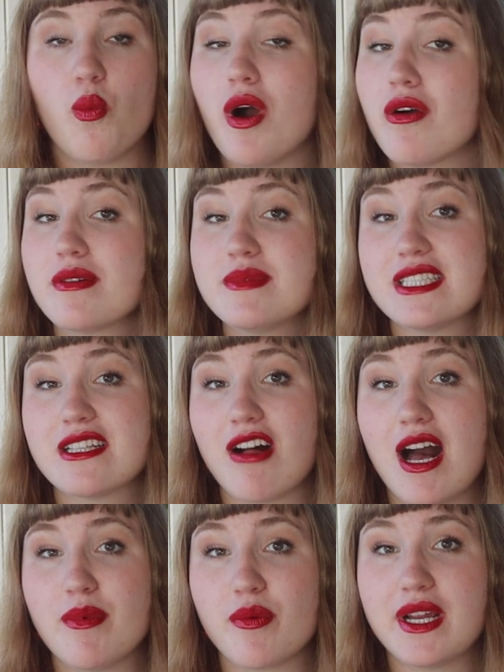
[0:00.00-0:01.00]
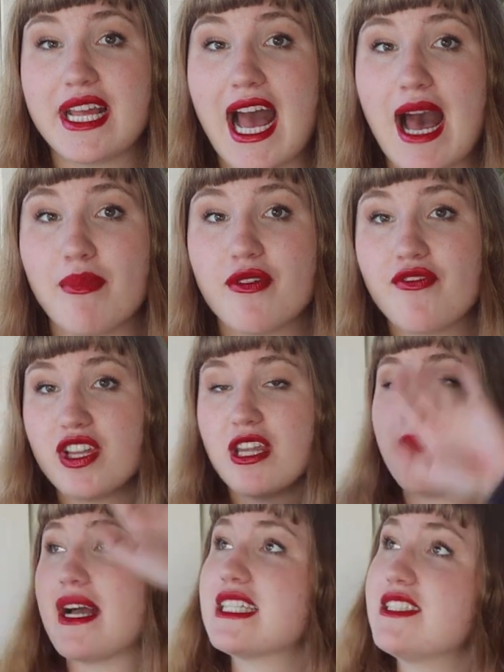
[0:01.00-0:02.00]
Welcome to the Climate Recap from
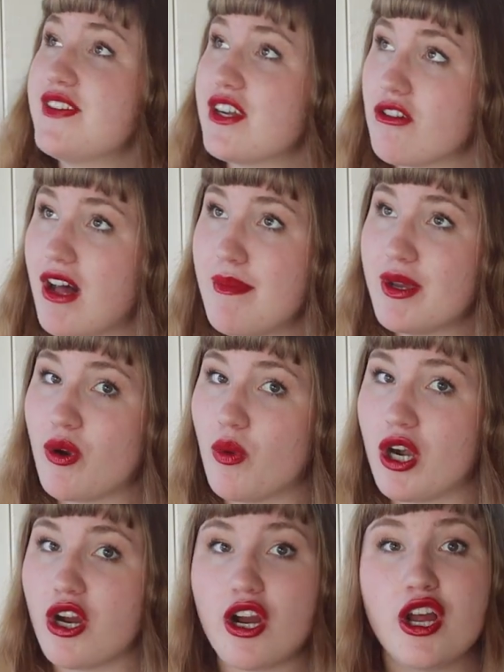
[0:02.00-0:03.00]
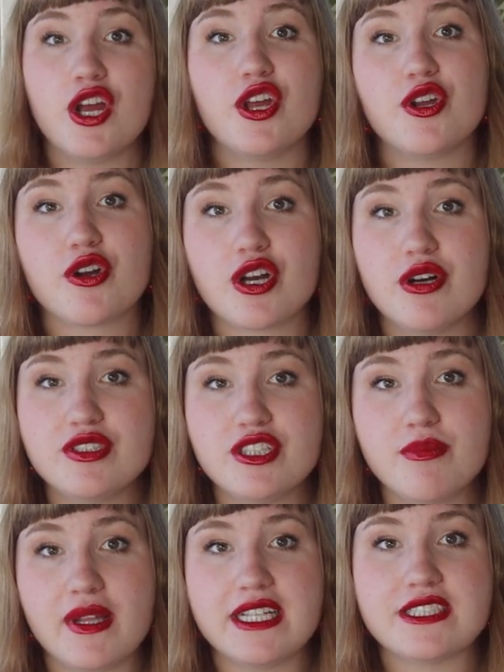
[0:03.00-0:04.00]
the Beckisphere Climate Corner, your
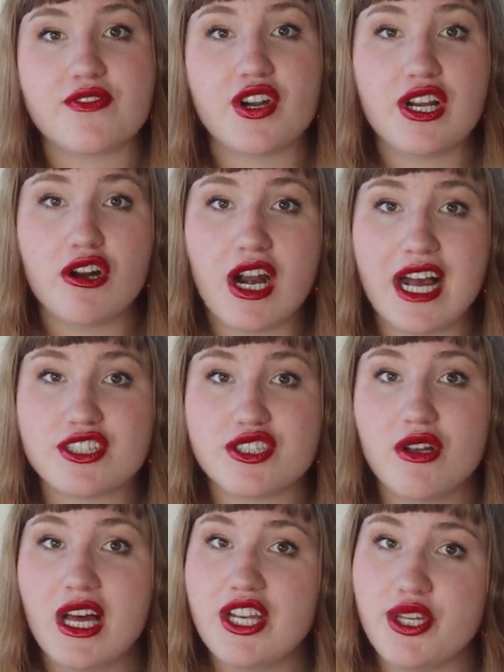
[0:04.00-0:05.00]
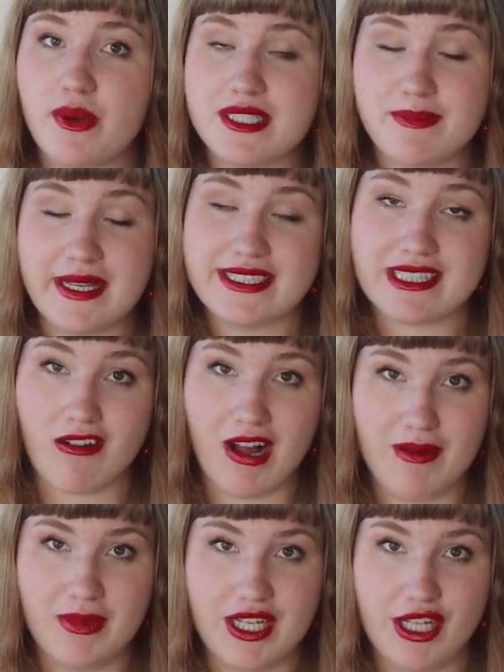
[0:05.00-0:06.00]
go-to place for international and U S-based
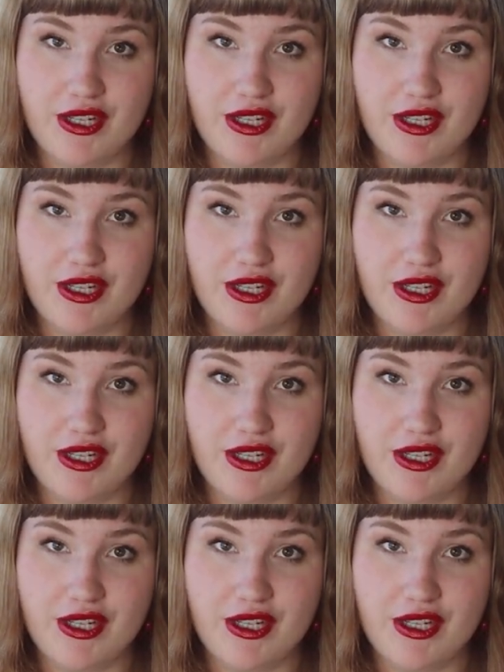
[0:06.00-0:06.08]
climate